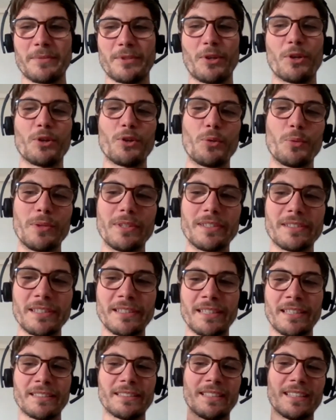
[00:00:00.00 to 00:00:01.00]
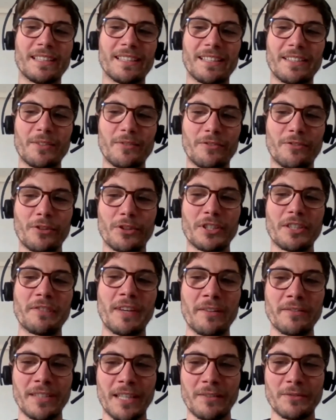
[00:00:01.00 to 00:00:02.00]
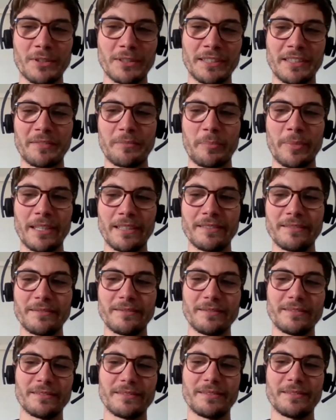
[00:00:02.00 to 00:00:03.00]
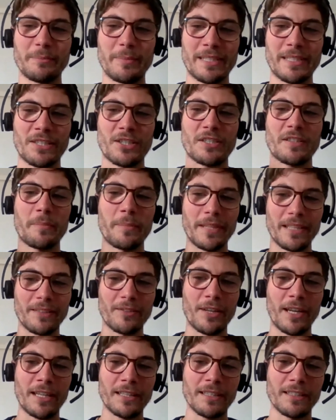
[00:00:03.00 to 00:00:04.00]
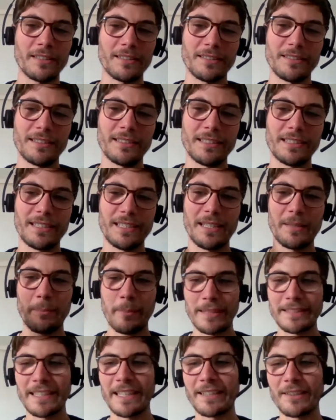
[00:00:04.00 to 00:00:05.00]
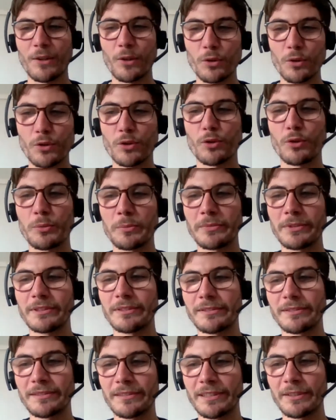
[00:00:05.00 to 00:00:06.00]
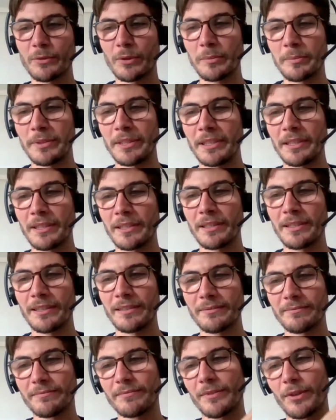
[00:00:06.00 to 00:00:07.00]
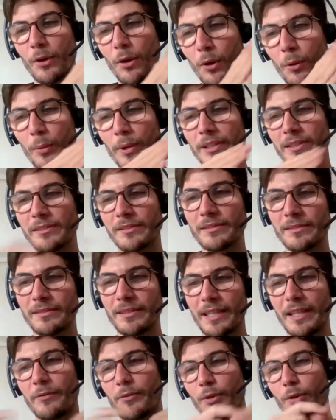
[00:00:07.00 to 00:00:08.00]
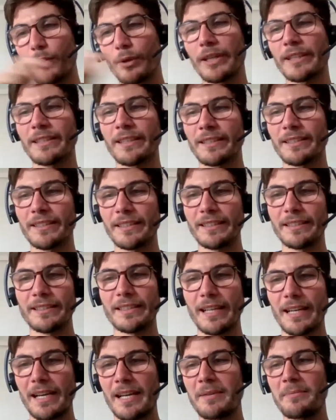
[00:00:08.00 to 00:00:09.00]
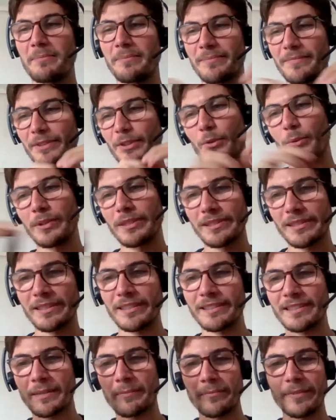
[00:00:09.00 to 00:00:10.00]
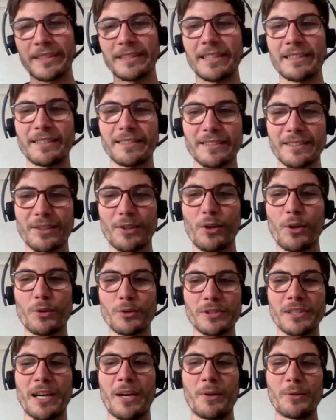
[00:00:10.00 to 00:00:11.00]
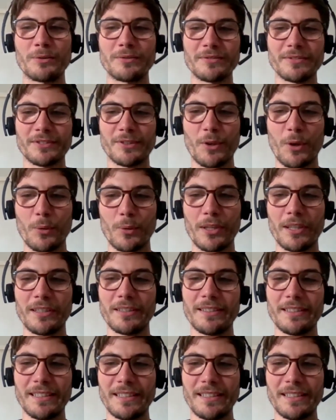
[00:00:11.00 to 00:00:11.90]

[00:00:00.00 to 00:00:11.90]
So you will see that uh, forty-five thousand have been messages have been created, but then consumed. It will be always, if you look at the in time, you will see something that goes down slowly.